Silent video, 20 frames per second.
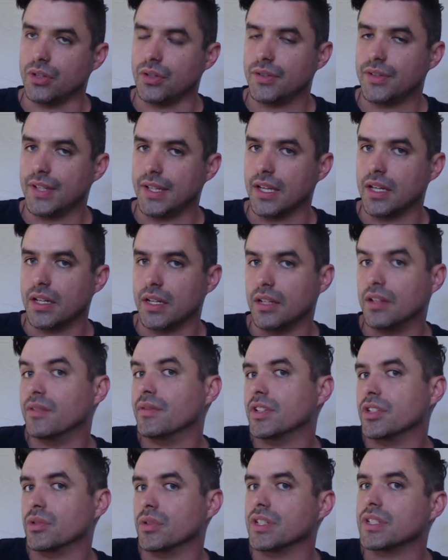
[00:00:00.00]
get it
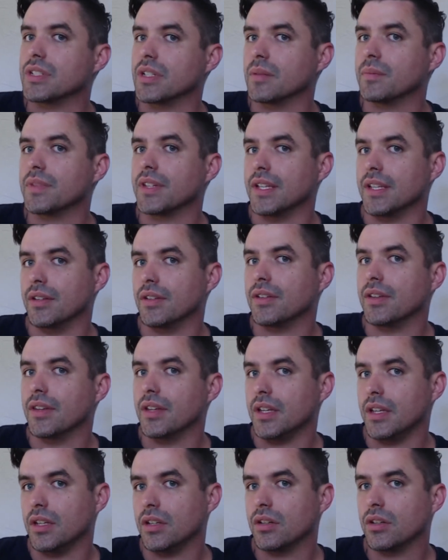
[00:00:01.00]
individually shipped into the
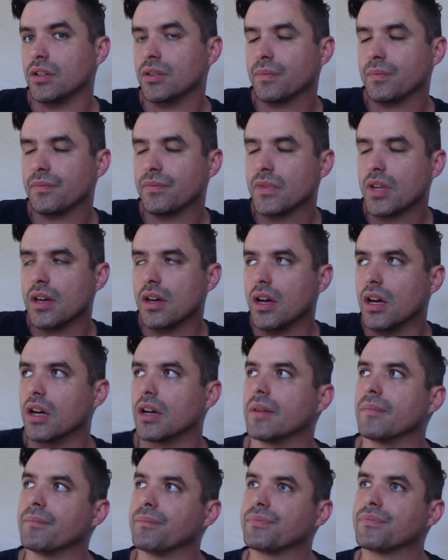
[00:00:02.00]
EU.
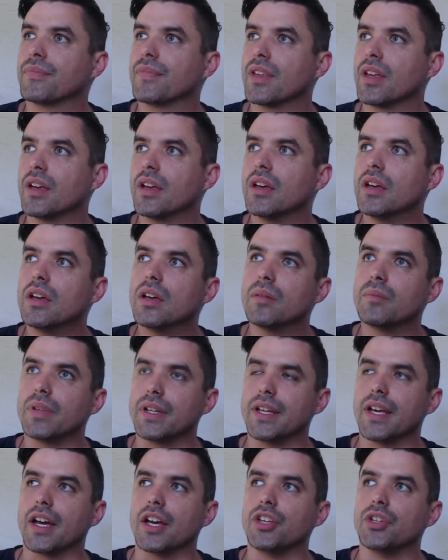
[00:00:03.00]
But
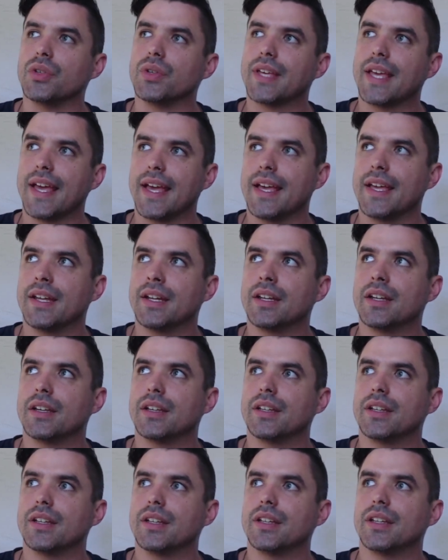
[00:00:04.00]
yeah, you can,
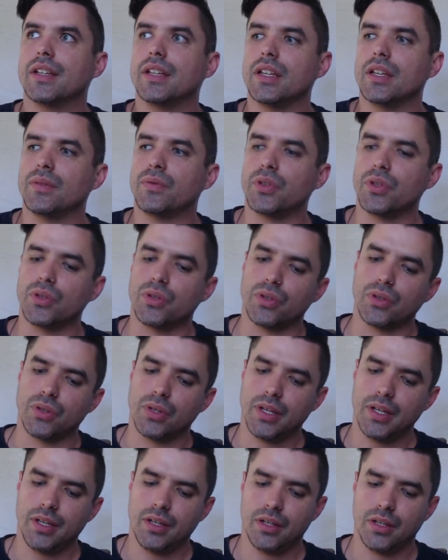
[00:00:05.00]

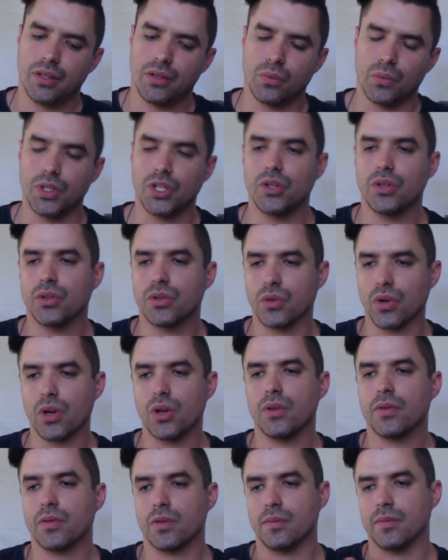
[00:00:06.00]
when you
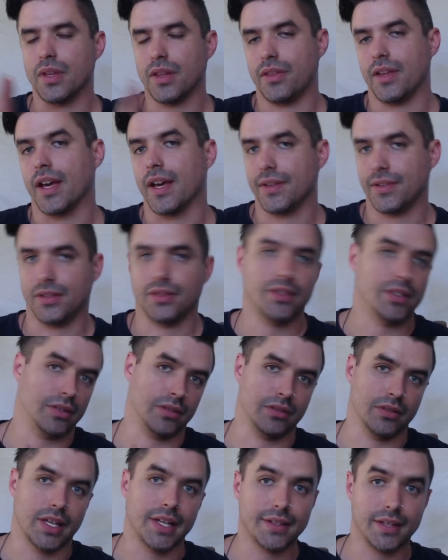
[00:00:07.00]
grow from 1,000
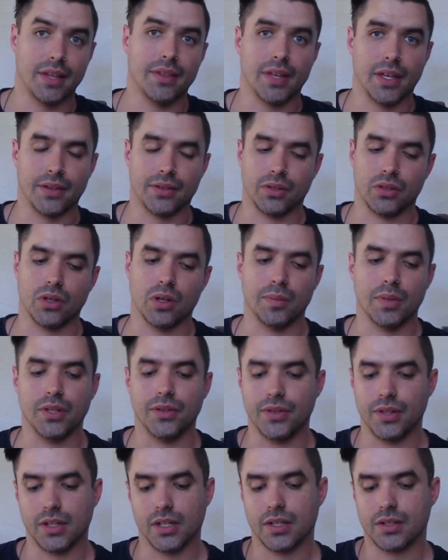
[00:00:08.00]
to like 10,000 copies,
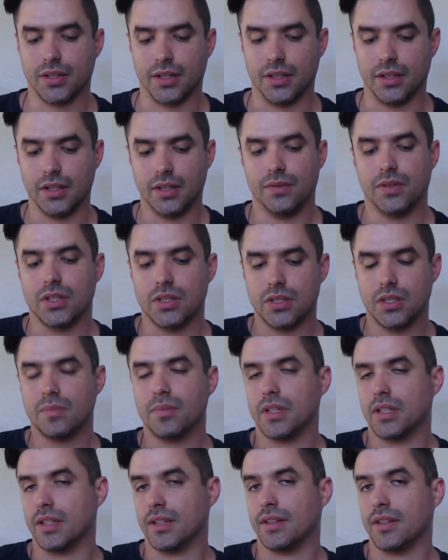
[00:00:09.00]
you can actually leave the
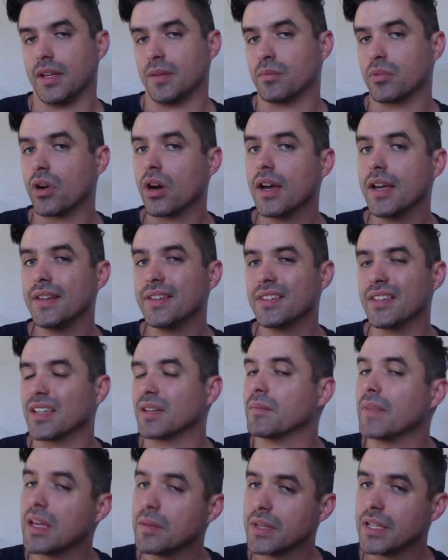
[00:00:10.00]
shipping at the same price, like
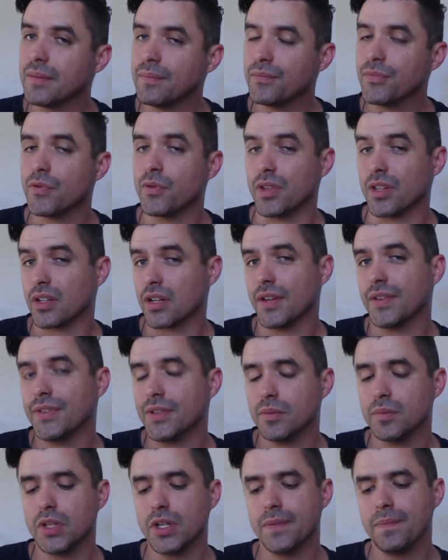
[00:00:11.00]
maybe for the
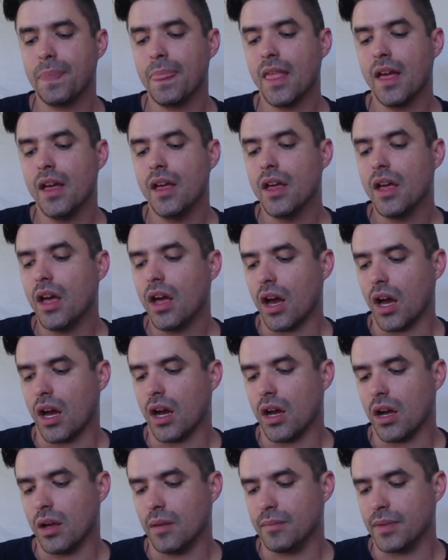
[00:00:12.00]
customer,
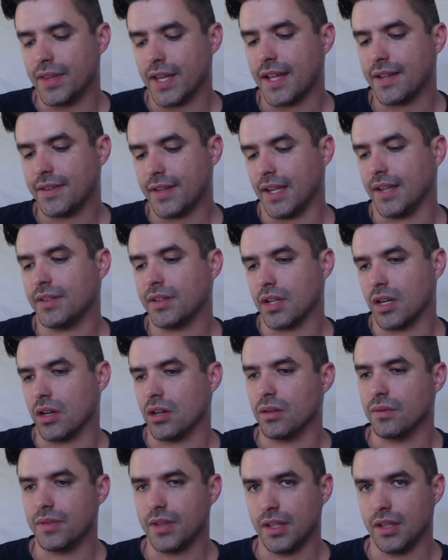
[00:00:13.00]
but that takes care
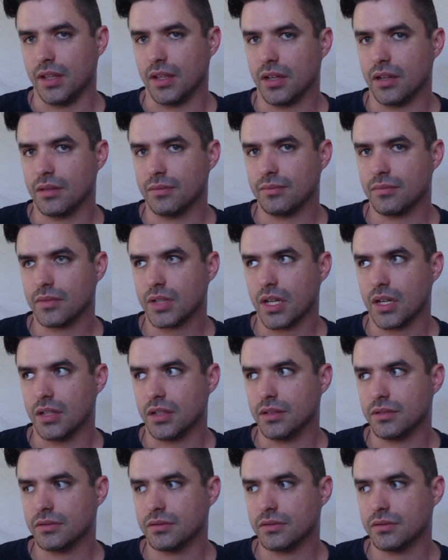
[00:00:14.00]
of the kind of